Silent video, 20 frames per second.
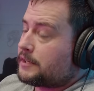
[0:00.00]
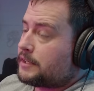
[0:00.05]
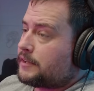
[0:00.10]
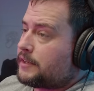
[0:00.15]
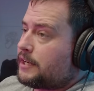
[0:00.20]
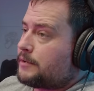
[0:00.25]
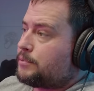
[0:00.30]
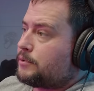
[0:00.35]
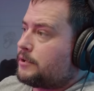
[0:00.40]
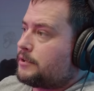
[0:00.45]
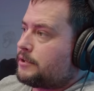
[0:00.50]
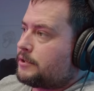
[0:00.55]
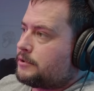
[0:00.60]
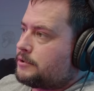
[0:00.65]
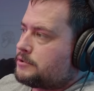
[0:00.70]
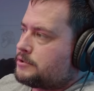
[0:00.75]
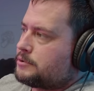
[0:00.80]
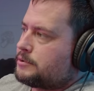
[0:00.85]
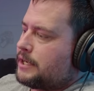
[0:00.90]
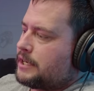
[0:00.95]
I think at that point, though,
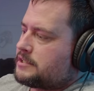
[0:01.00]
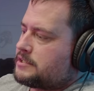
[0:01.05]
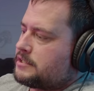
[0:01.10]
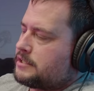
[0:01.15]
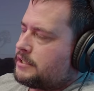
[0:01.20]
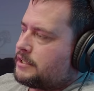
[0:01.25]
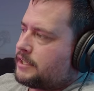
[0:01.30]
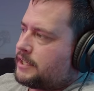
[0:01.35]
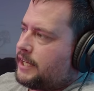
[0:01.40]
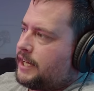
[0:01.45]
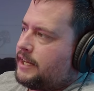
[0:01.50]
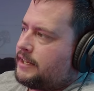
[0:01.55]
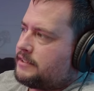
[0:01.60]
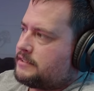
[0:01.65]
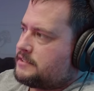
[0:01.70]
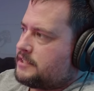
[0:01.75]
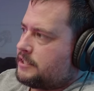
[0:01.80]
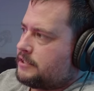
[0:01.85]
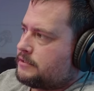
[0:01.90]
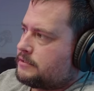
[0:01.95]
you do actually need a
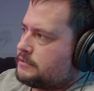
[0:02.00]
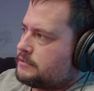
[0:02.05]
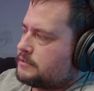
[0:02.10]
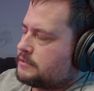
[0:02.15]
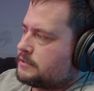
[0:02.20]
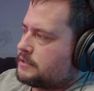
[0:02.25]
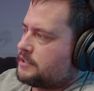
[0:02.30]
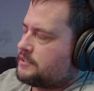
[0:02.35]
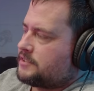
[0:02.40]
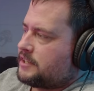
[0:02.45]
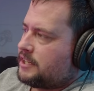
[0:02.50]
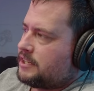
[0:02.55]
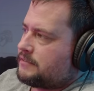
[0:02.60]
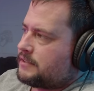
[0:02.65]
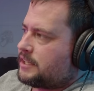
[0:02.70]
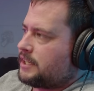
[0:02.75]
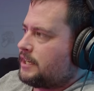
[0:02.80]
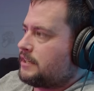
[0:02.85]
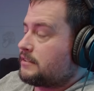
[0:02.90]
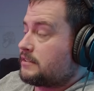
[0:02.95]
cat tail, because I
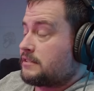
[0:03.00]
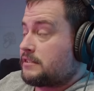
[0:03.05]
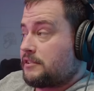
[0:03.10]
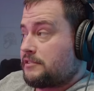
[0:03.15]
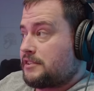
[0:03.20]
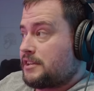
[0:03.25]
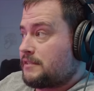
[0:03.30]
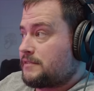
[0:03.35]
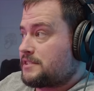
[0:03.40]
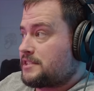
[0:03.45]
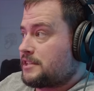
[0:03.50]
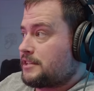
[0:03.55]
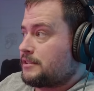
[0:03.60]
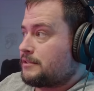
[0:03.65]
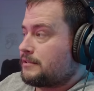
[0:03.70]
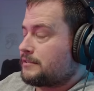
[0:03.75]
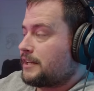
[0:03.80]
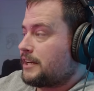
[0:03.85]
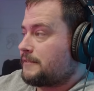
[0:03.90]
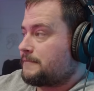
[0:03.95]
have a cat that doesn't have a
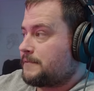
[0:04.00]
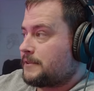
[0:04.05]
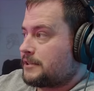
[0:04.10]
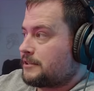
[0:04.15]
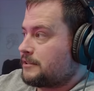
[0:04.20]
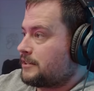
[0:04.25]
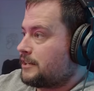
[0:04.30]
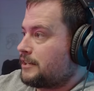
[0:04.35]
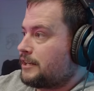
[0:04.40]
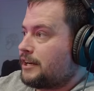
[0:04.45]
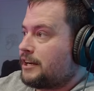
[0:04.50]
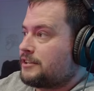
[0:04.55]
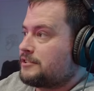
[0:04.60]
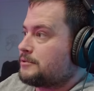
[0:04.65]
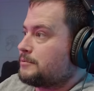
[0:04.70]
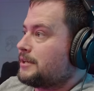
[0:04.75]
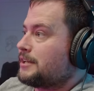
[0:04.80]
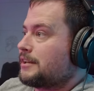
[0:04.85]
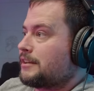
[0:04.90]
tail, and that fucker cannot do